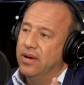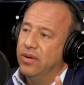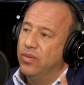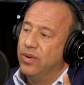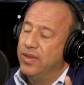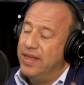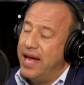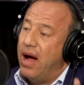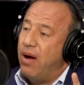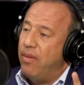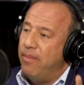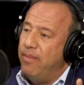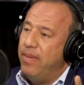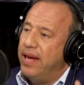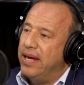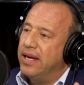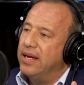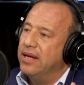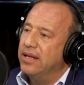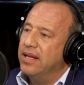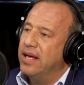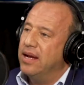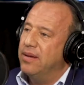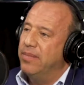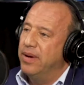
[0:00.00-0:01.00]
without
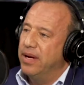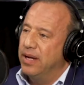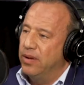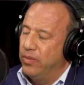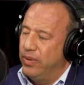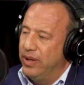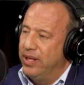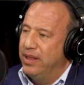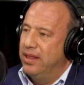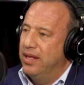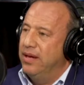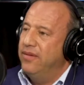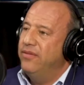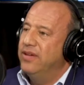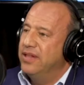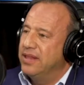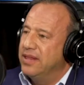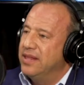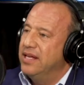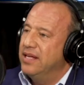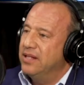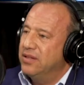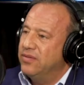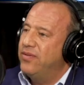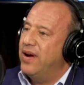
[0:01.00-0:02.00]
making a lot of money. We live at
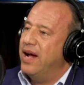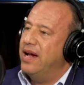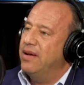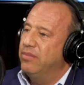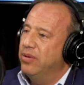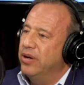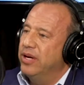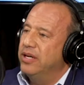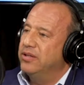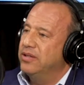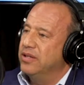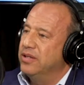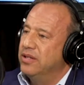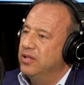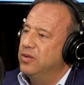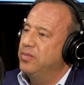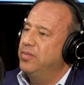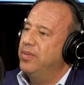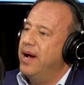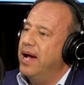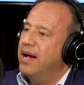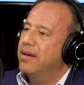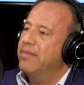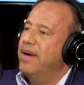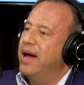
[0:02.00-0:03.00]
this vibration, this
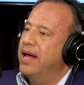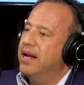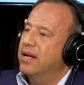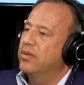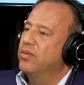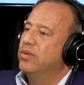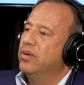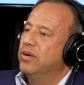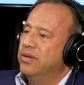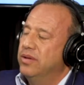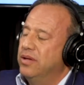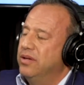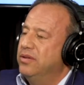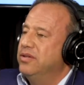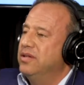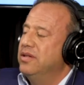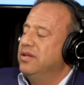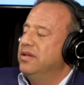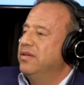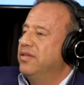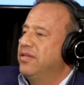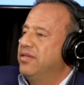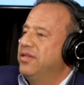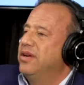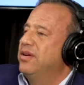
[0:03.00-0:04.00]
pragmatic world. There's an
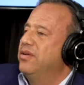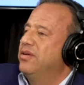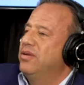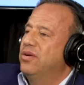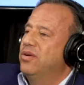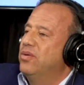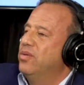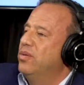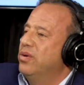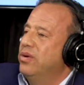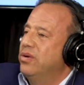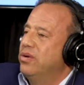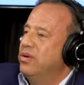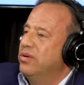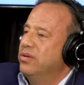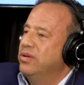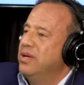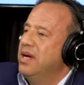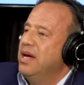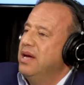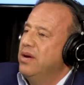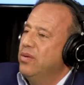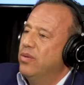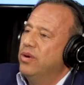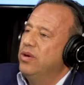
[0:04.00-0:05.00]
ethereal world
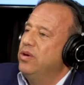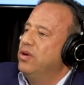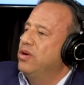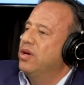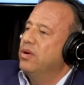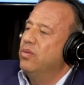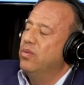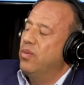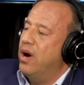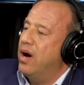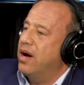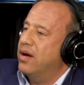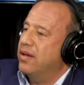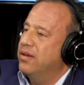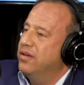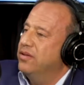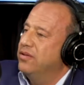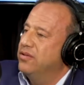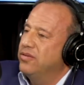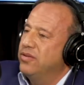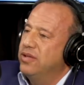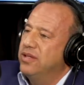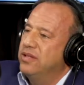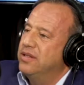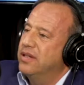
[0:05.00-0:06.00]
where you can walk the
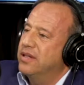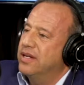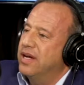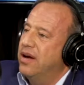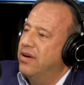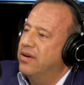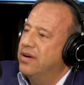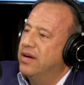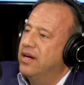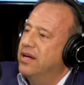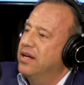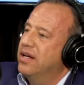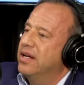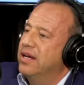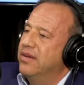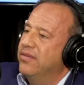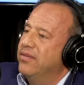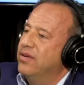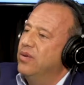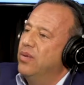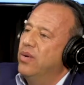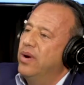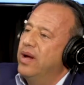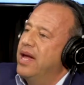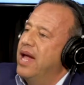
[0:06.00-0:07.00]
streets of Calcutta
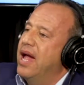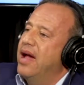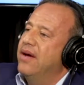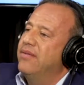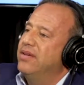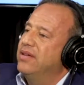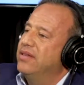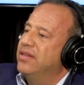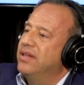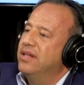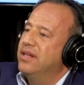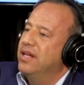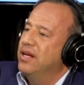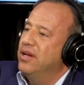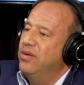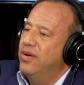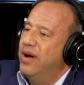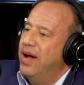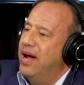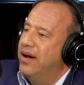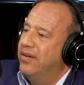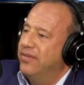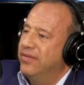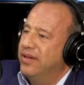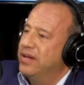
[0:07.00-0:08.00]
giving away everything that you
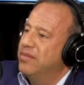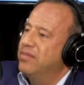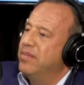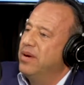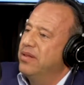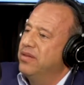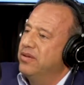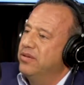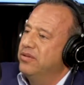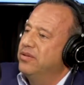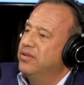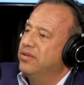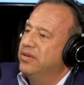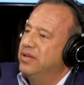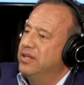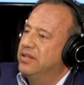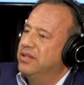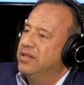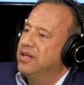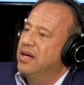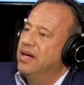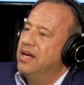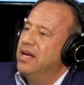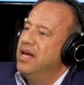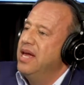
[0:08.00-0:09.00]
have, like Mother
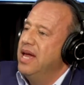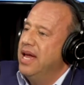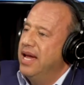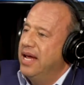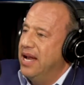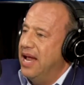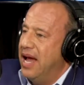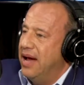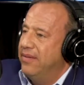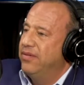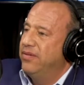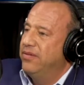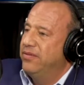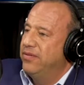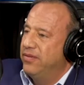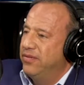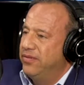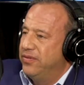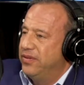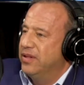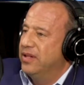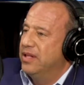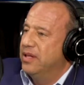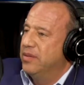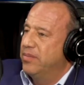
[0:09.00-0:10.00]
Teresa, and have a
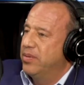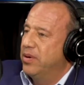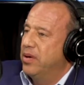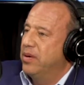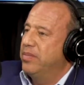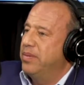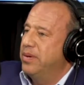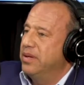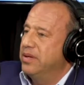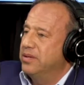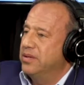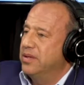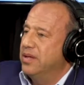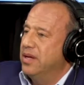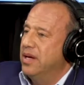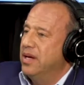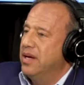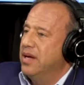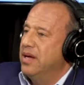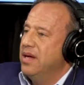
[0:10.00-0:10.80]
fulfilling purpose.